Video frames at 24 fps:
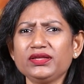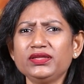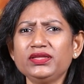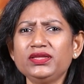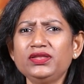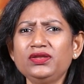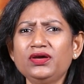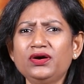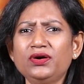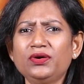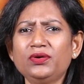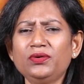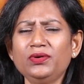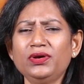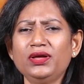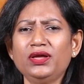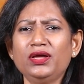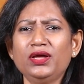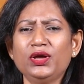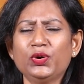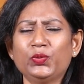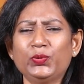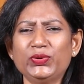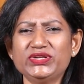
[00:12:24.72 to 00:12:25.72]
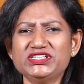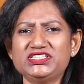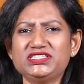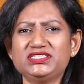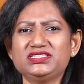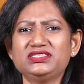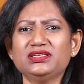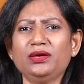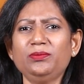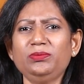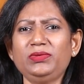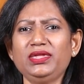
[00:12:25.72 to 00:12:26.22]
you know, when
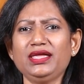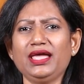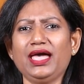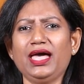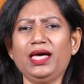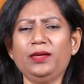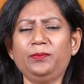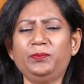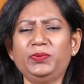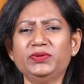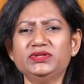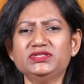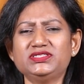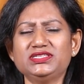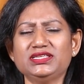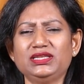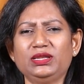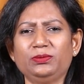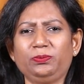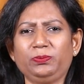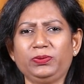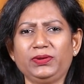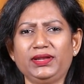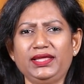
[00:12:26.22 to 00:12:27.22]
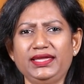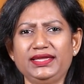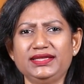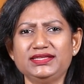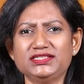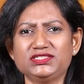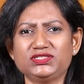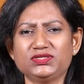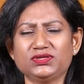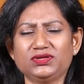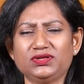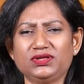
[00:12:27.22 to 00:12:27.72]
something happens in a
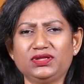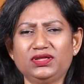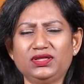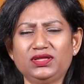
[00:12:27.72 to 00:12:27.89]
place